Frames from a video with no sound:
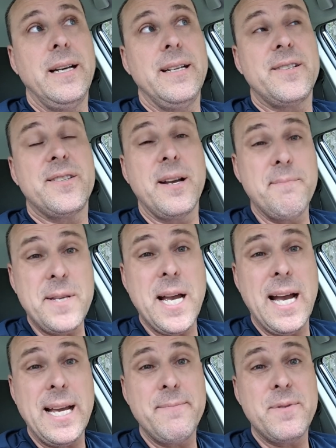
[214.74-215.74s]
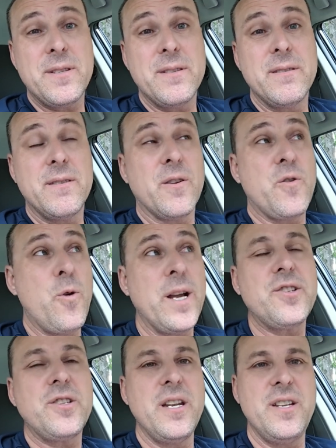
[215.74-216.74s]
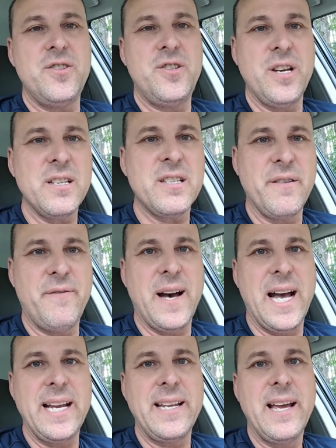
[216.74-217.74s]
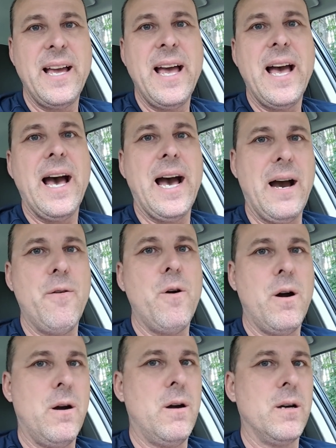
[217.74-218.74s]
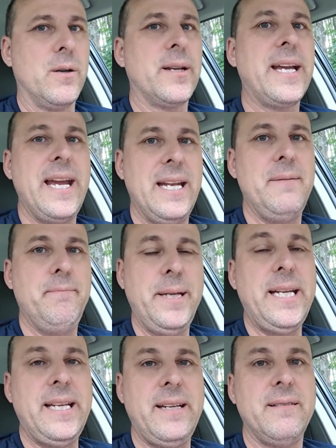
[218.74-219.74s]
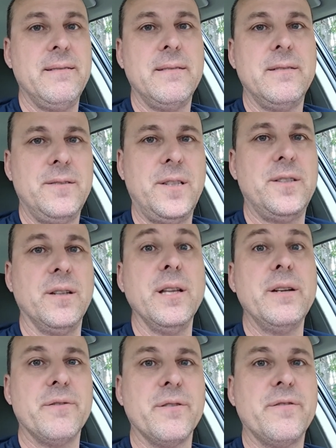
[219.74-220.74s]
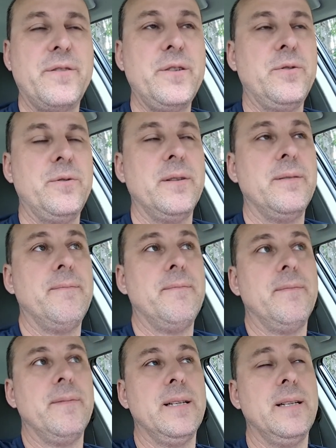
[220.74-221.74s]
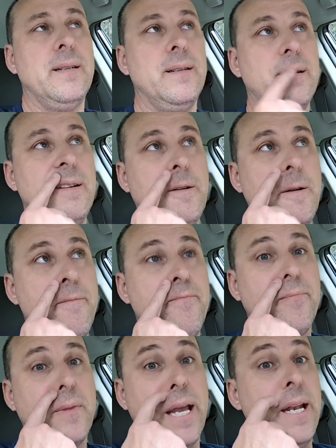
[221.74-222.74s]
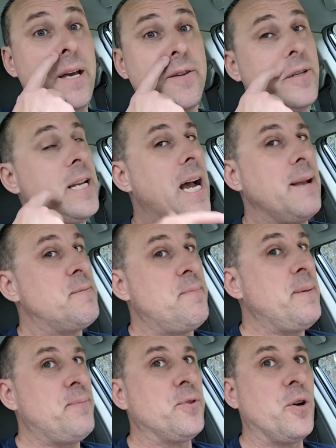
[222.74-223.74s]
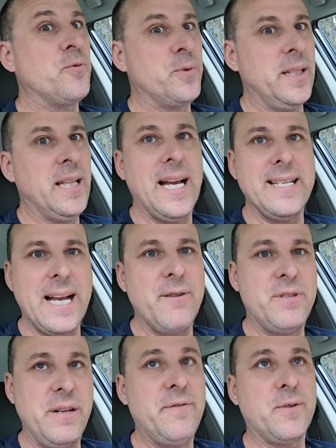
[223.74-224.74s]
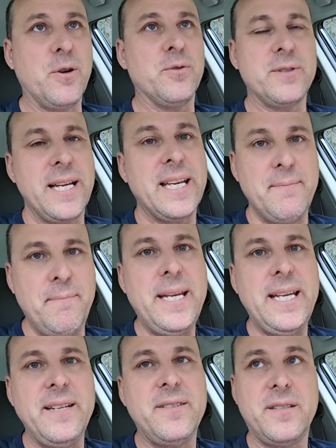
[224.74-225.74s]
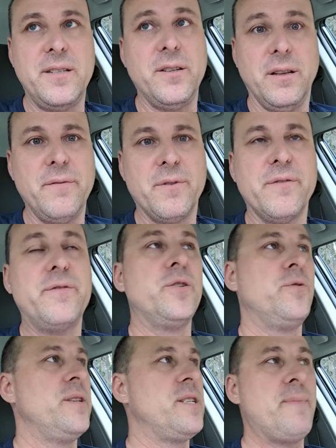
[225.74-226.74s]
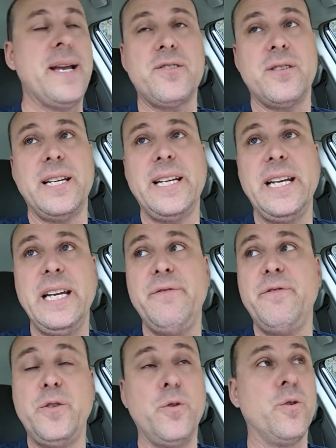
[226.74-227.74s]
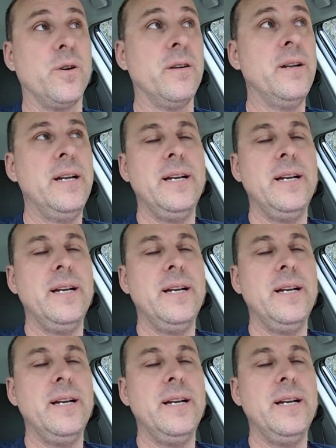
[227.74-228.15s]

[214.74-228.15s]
sometimes the question is justified. How hard can it be to deliver food? And other times people don't realize how difficult it can be to deliver food, especially if you're